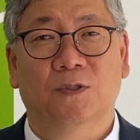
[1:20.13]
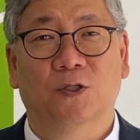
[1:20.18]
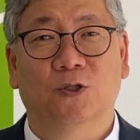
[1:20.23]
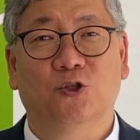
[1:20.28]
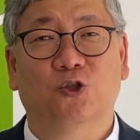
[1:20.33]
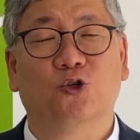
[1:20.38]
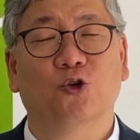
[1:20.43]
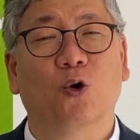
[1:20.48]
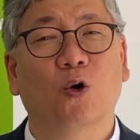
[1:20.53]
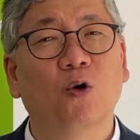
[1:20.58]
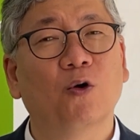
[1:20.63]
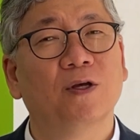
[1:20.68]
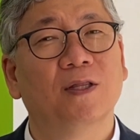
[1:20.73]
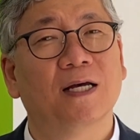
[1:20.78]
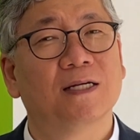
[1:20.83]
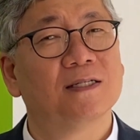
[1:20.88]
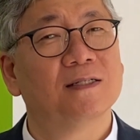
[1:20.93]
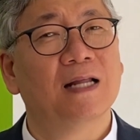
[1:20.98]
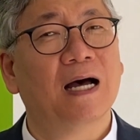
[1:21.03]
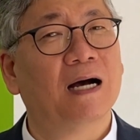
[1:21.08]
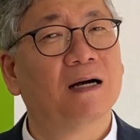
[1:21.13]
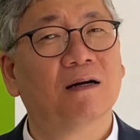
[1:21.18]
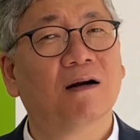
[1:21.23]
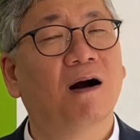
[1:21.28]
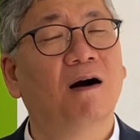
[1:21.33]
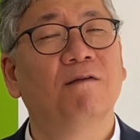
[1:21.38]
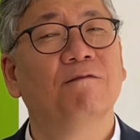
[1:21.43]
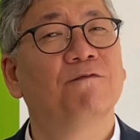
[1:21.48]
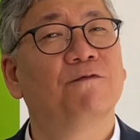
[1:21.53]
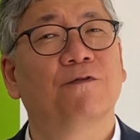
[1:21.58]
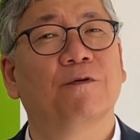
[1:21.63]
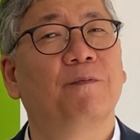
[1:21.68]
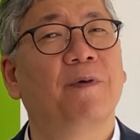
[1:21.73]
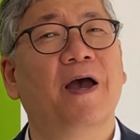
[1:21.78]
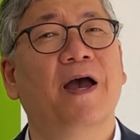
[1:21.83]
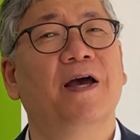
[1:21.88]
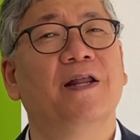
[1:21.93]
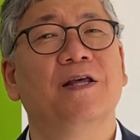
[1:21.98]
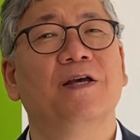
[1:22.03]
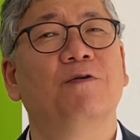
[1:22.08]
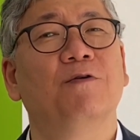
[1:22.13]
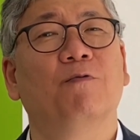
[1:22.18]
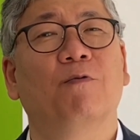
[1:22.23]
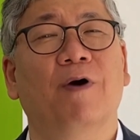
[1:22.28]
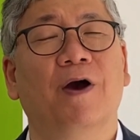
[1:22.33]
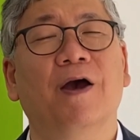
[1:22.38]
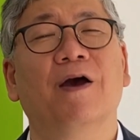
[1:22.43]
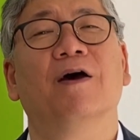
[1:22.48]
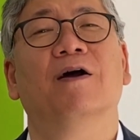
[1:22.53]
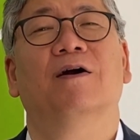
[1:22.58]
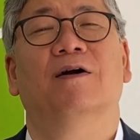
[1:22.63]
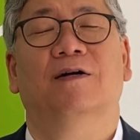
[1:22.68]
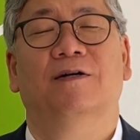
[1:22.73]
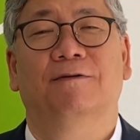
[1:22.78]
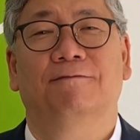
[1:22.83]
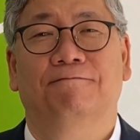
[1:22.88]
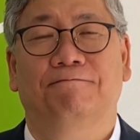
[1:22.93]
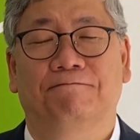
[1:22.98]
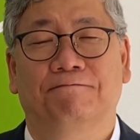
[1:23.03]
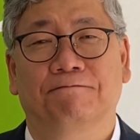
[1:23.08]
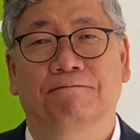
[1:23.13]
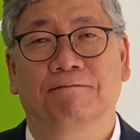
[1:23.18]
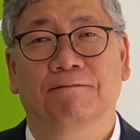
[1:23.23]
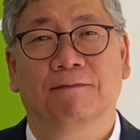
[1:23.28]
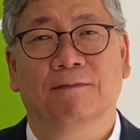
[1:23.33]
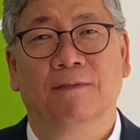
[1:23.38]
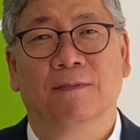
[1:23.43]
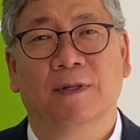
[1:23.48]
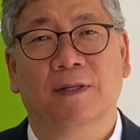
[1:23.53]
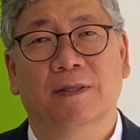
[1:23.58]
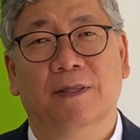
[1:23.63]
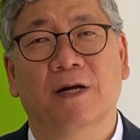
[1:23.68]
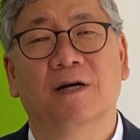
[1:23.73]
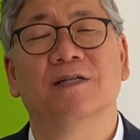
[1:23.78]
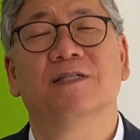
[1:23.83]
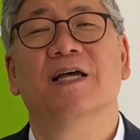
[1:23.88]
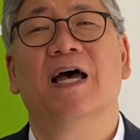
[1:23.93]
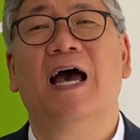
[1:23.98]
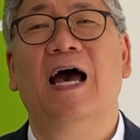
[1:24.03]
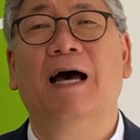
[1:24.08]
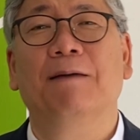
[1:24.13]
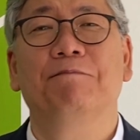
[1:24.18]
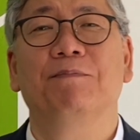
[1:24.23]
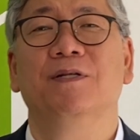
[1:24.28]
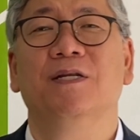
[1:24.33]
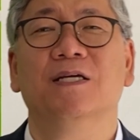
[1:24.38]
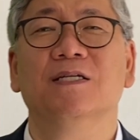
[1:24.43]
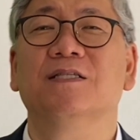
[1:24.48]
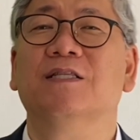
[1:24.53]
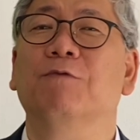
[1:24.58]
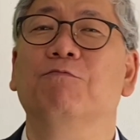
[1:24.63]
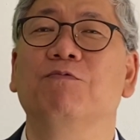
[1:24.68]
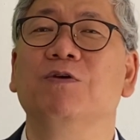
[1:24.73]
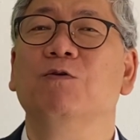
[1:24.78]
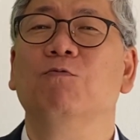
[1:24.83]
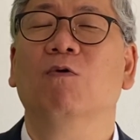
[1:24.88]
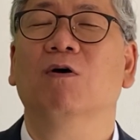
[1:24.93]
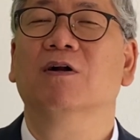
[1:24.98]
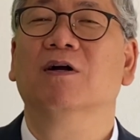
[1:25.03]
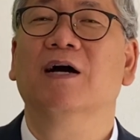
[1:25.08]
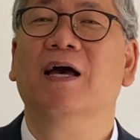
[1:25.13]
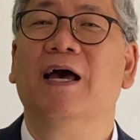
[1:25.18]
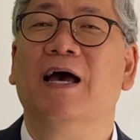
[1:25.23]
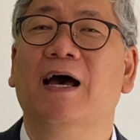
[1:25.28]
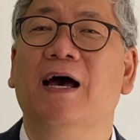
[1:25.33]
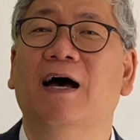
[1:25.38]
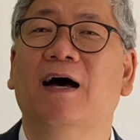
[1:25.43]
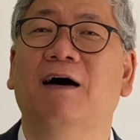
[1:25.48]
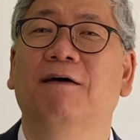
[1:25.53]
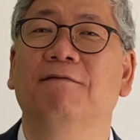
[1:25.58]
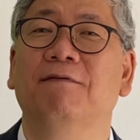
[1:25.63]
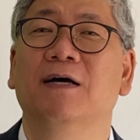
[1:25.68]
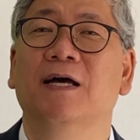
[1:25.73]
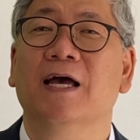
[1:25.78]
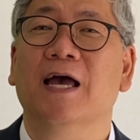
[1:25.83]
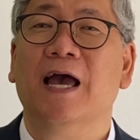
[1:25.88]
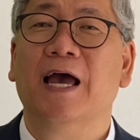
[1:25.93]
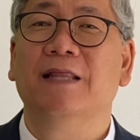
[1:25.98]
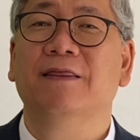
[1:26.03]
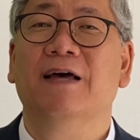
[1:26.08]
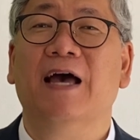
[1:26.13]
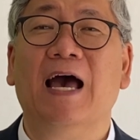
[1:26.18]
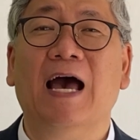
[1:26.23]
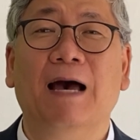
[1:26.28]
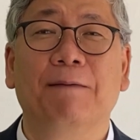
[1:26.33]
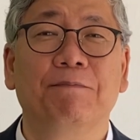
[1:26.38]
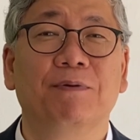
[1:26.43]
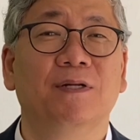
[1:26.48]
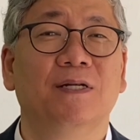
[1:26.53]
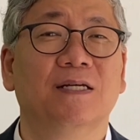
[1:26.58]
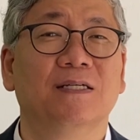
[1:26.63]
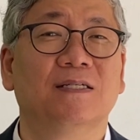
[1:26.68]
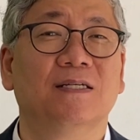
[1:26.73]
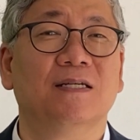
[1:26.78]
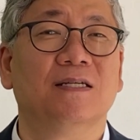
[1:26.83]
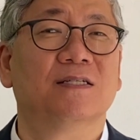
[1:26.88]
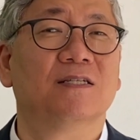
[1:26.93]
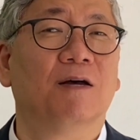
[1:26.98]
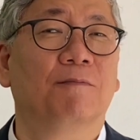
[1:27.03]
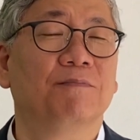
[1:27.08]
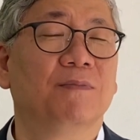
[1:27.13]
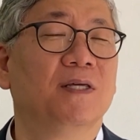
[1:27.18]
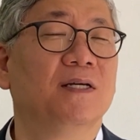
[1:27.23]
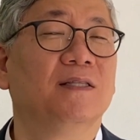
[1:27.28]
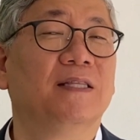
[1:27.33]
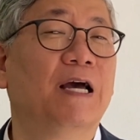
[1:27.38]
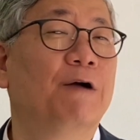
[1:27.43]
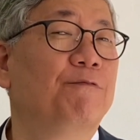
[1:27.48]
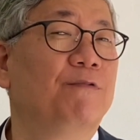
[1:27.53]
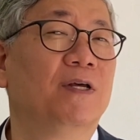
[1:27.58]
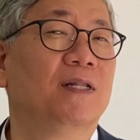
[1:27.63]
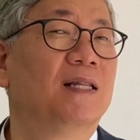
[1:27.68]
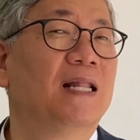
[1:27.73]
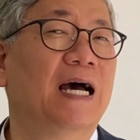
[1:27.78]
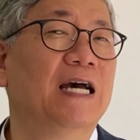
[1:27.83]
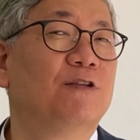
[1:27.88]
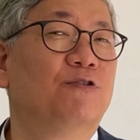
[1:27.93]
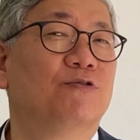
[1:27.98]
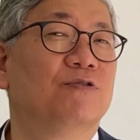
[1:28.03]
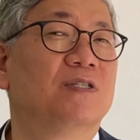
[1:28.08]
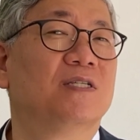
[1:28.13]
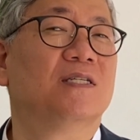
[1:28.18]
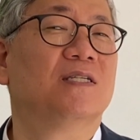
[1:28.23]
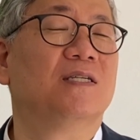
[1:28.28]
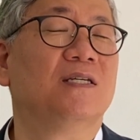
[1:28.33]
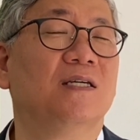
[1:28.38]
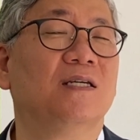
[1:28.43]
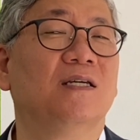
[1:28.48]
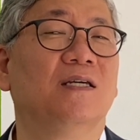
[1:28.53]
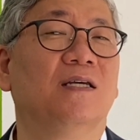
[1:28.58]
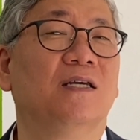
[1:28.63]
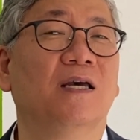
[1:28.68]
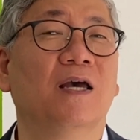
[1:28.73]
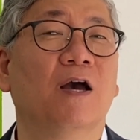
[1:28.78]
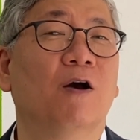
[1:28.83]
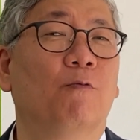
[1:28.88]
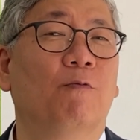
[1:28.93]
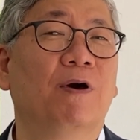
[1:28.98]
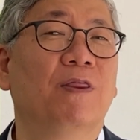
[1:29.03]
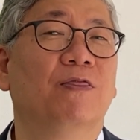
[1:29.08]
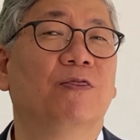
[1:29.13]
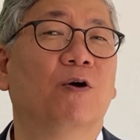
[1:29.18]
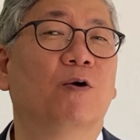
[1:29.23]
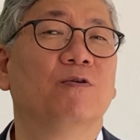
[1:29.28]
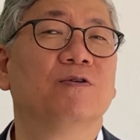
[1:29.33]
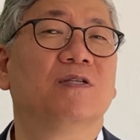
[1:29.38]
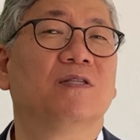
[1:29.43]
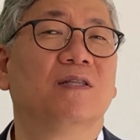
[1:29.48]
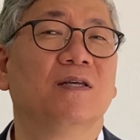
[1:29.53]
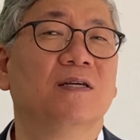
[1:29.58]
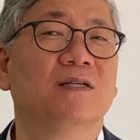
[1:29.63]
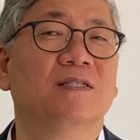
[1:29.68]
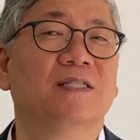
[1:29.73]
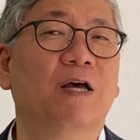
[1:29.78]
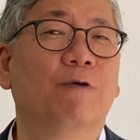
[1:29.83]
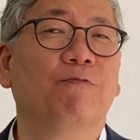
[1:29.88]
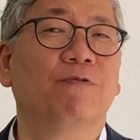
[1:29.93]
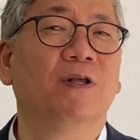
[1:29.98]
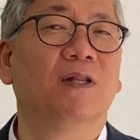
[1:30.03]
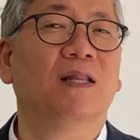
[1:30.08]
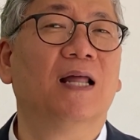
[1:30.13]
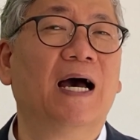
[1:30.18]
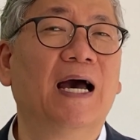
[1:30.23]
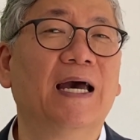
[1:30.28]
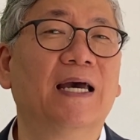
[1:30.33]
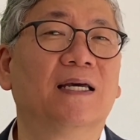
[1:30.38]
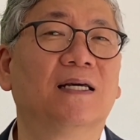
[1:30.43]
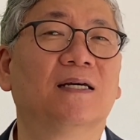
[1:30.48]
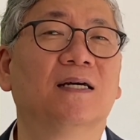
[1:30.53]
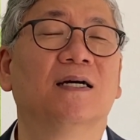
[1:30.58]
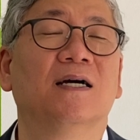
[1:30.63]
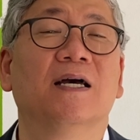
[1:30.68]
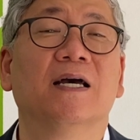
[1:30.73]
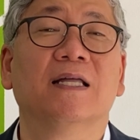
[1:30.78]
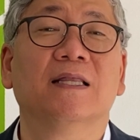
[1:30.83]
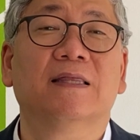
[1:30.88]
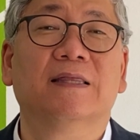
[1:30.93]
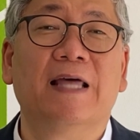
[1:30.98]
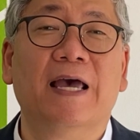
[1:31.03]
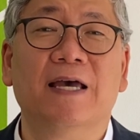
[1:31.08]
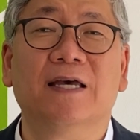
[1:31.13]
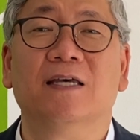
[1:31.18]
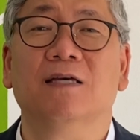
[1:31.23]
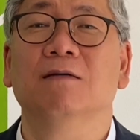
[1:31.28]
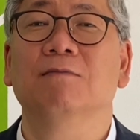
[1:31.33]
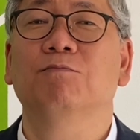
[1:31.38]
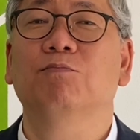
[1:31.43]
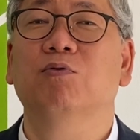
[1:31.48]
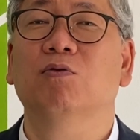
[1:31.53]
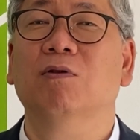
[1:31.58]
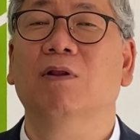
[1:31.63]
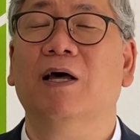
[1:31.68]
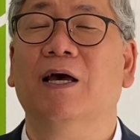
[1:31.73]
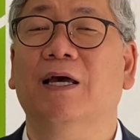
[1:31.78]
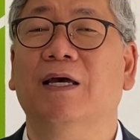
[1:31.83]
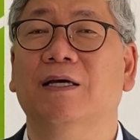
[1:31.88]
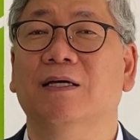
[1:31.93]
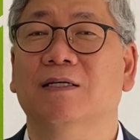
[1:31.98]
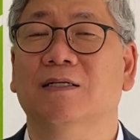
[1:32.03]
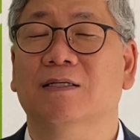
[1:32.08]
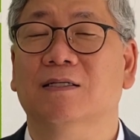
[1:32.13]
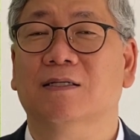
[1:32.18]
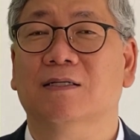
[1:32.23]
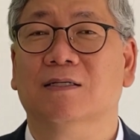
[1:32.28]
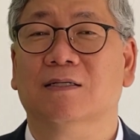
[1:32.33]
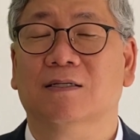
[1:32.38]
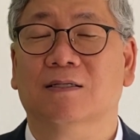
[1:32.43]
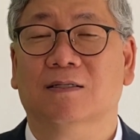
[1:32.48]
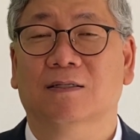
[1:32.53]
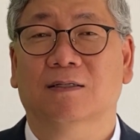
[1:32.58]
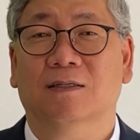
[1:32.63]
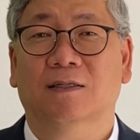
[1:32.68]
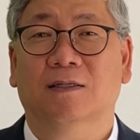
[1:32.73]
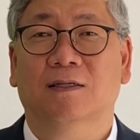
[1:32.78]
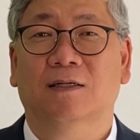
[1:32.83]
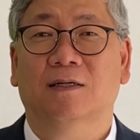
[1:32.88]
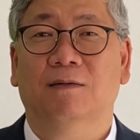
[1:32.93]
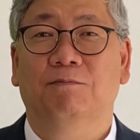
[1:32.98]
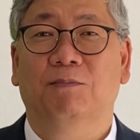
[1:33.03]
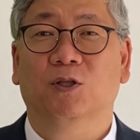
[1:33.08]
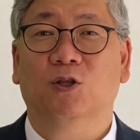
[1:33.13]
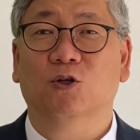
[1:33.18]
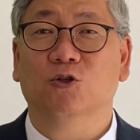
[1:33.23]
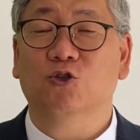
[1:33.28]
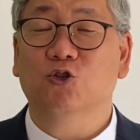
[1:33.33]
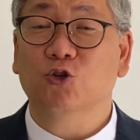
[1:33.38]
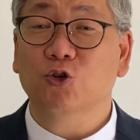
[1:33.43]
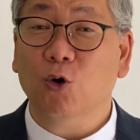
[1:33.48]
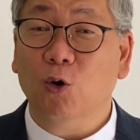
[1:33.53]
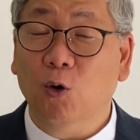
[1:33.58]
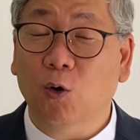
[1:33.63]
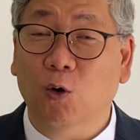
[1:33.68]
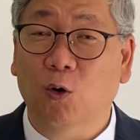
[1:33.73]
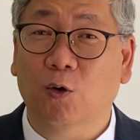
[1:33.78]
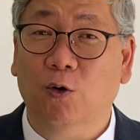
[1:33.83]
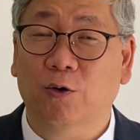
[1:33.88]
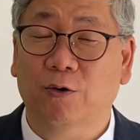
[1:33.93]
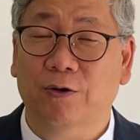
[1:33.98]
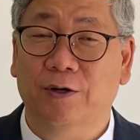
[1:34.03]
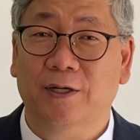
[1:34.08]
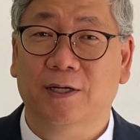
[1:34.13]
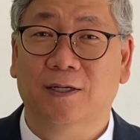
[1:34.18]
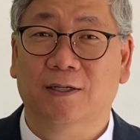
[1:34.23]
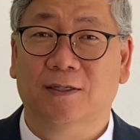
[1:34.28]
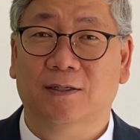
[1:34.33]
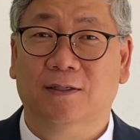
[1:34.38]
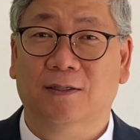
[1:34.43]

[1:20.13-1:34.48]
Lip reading: The joy does not come from anywhere. There is a happiness that we want to have, and the happiness is something that we like to see when those things that we like taking place. But the joy